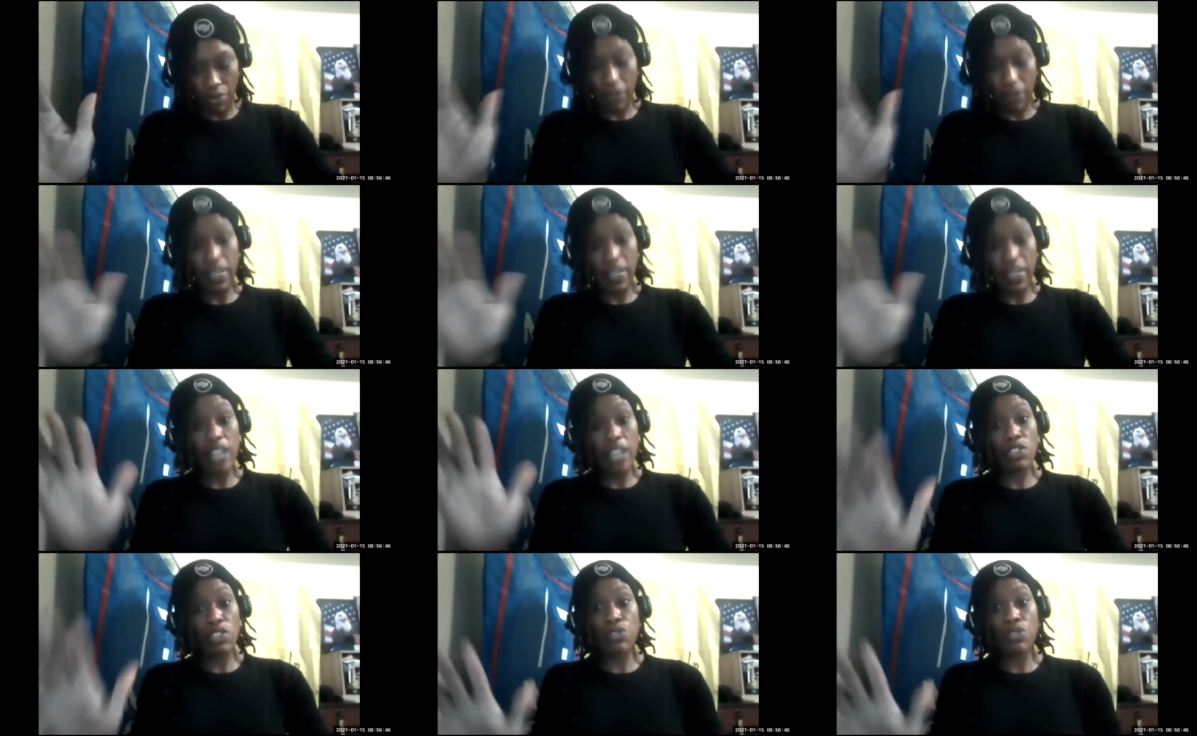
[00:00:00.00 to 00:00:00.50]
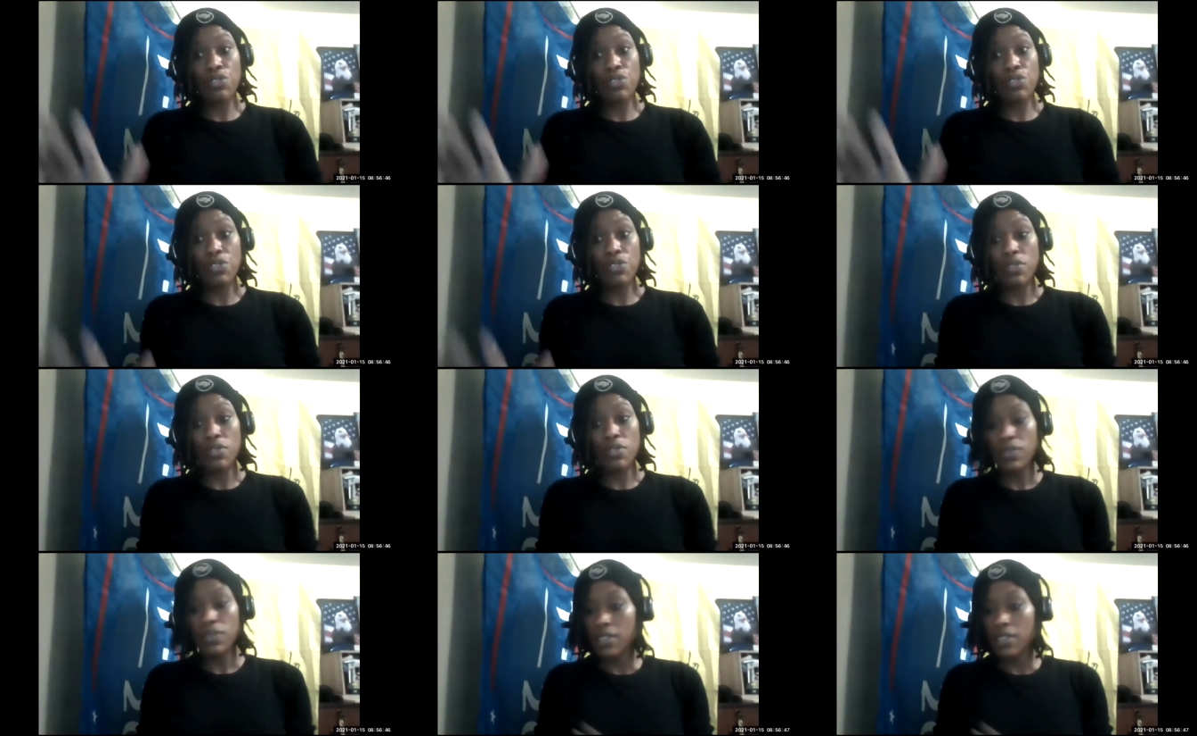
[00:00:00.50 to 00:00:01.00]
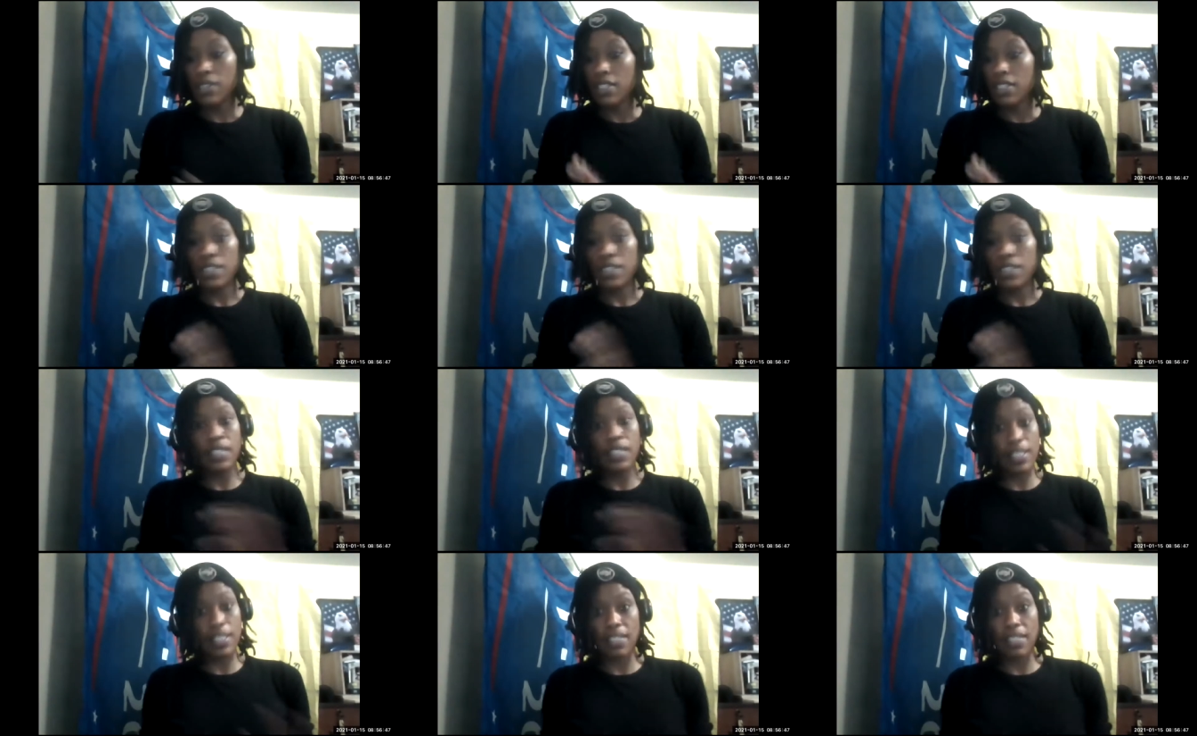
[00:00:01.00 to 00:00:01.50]
That's true.
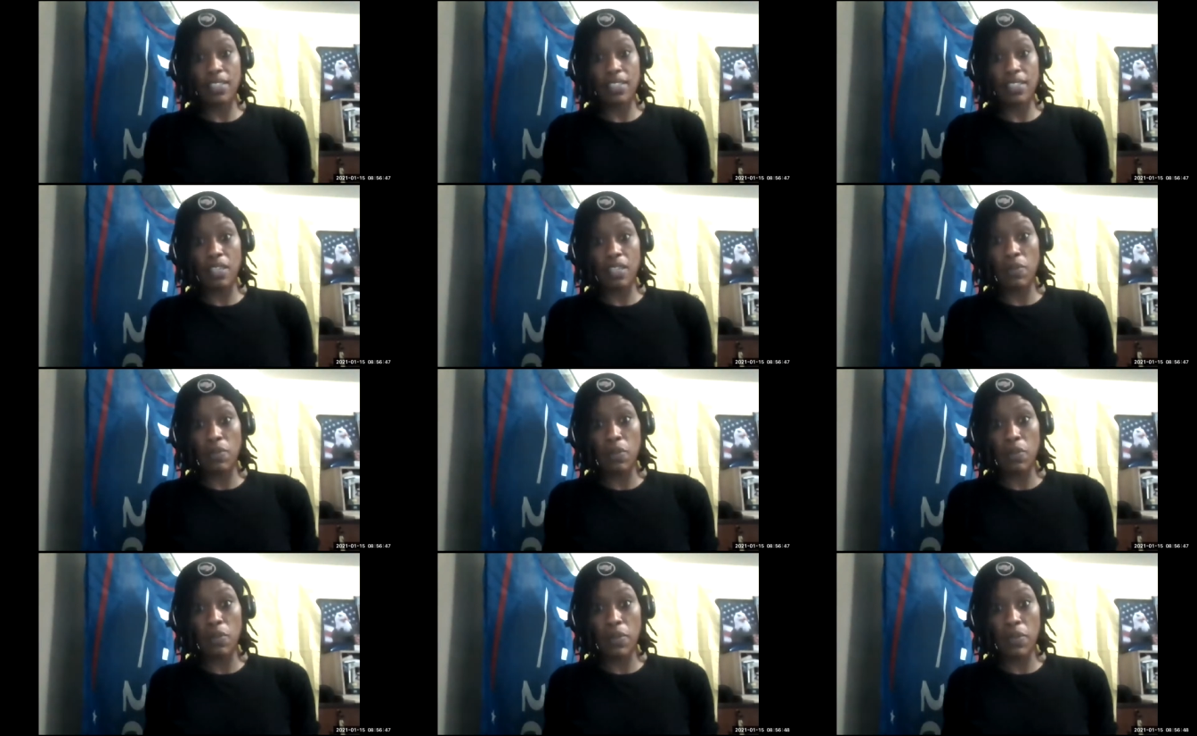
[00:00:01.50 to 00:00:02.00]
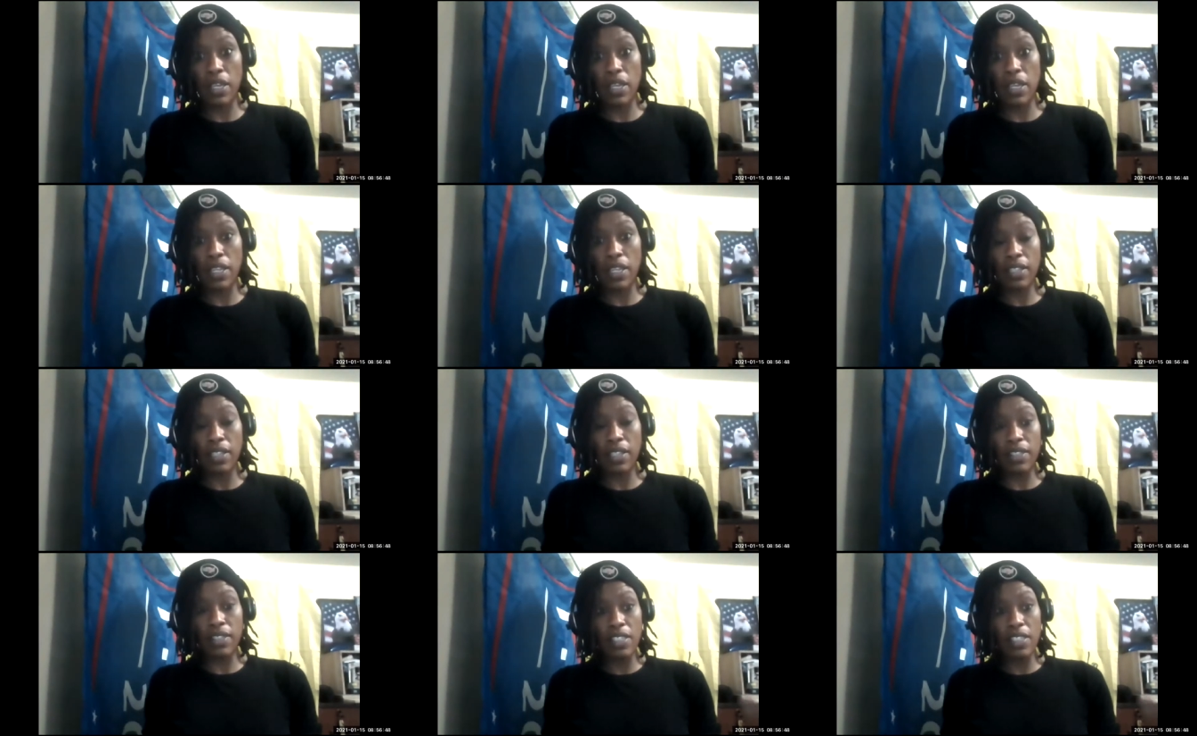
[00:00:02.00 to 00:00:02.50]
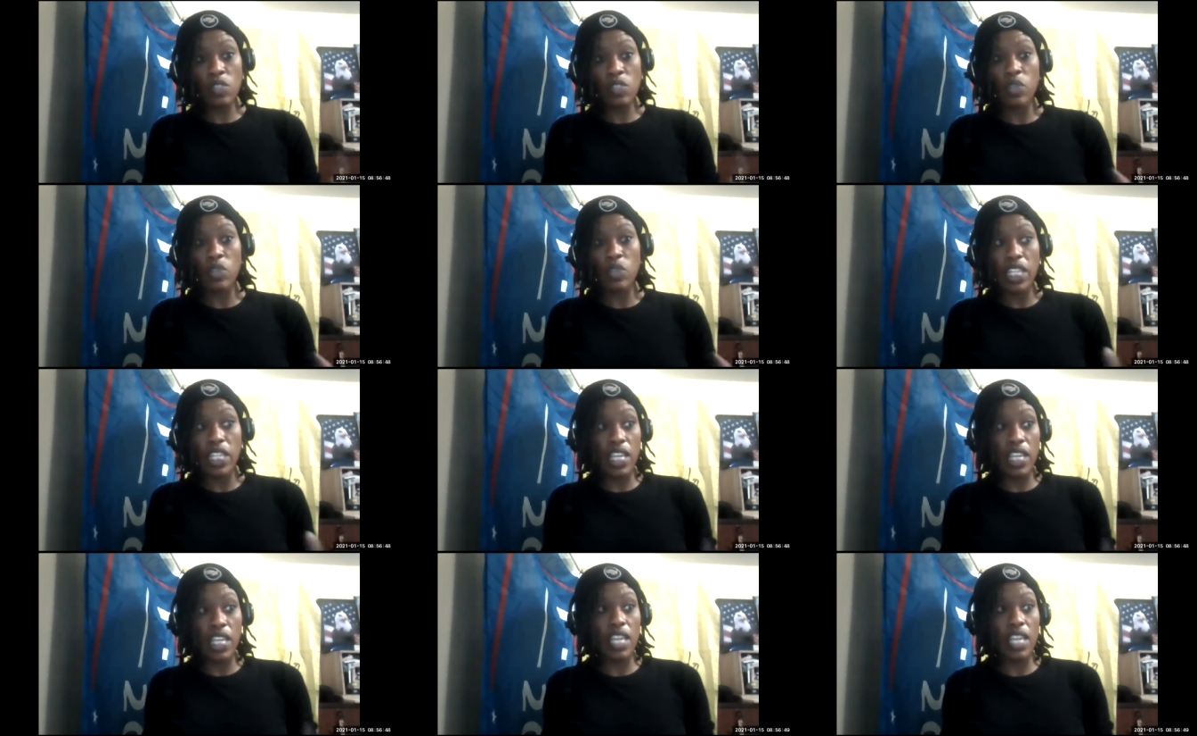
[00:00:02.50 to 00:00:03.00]
This is going to be big. This
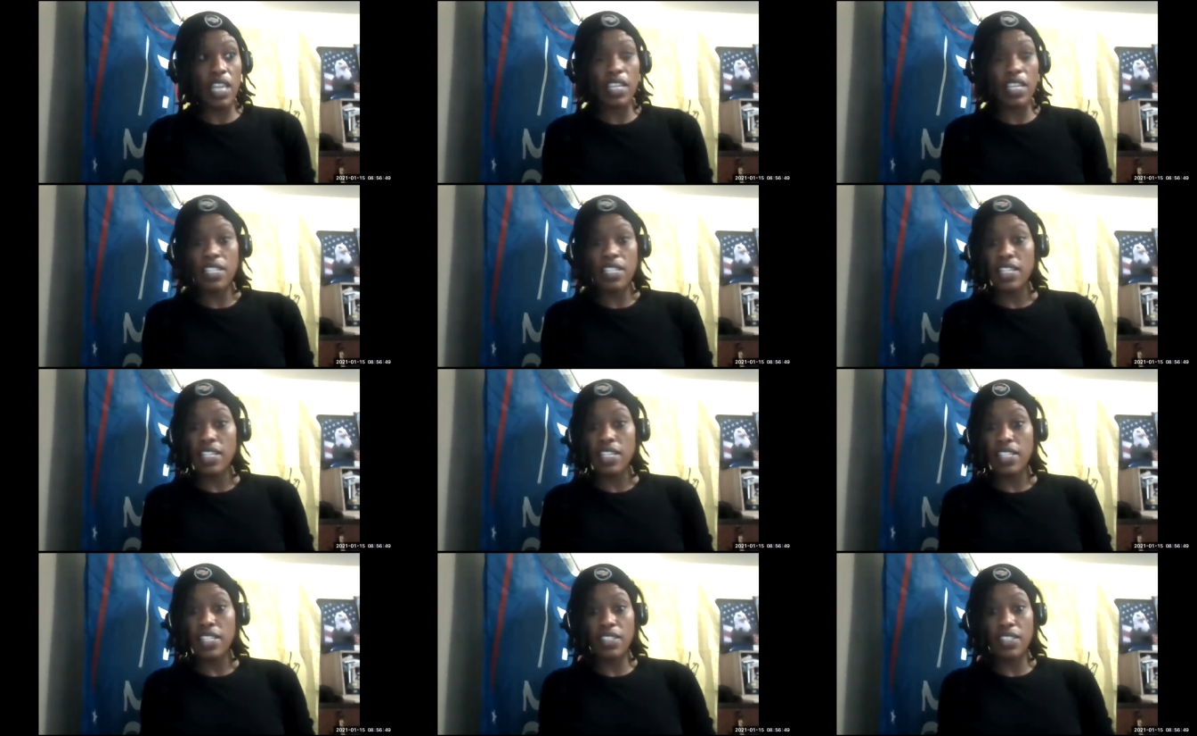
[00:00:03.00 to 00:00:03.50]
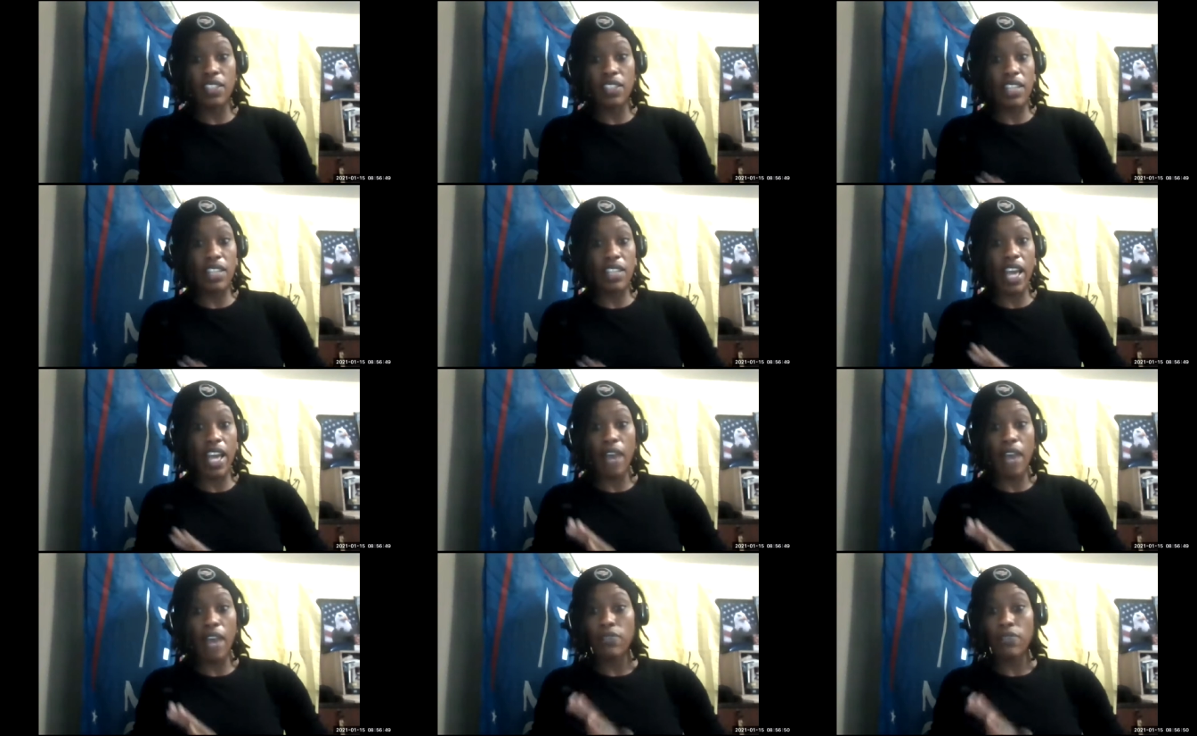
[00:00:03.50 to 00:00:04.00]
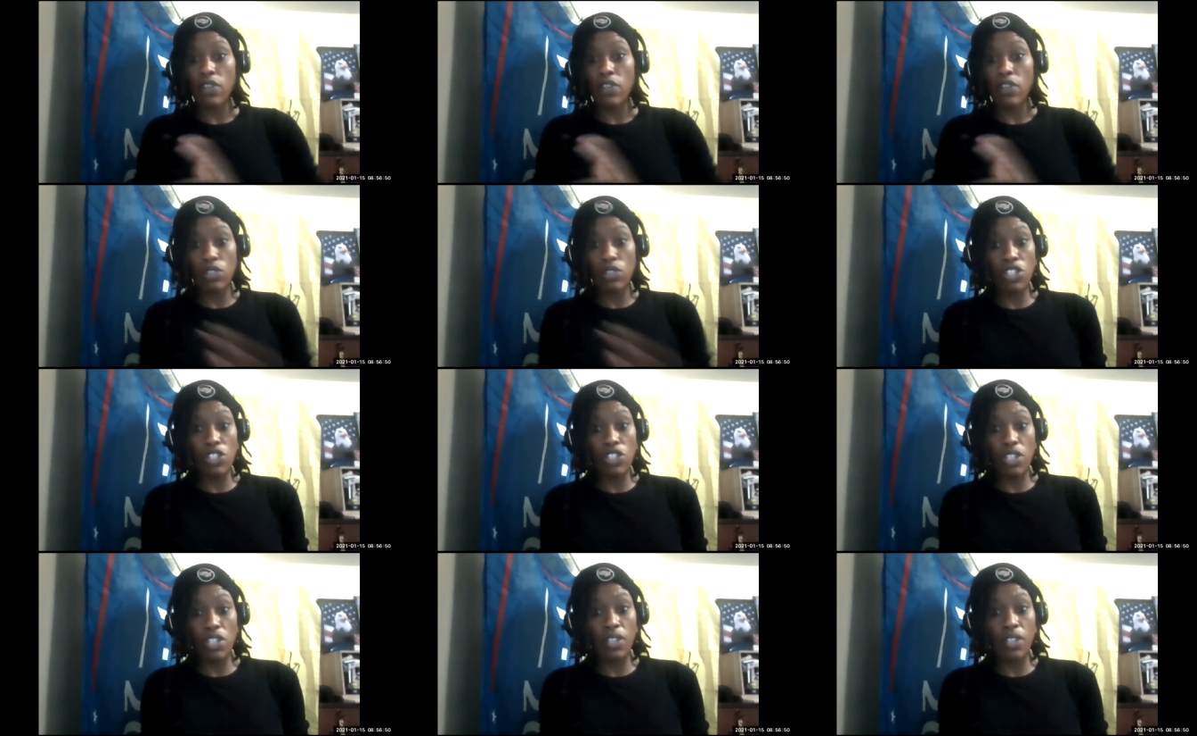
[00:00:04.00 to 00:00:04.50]
weekend is going to have no
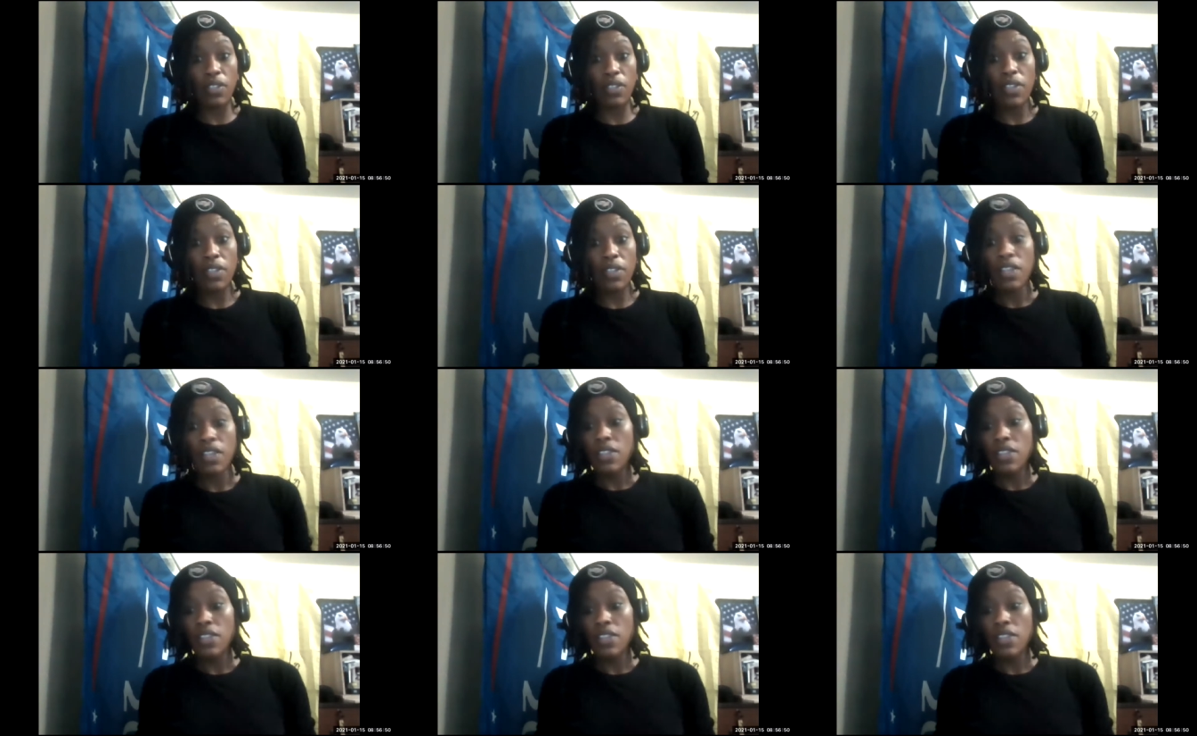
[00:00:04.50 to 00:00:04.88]
chill.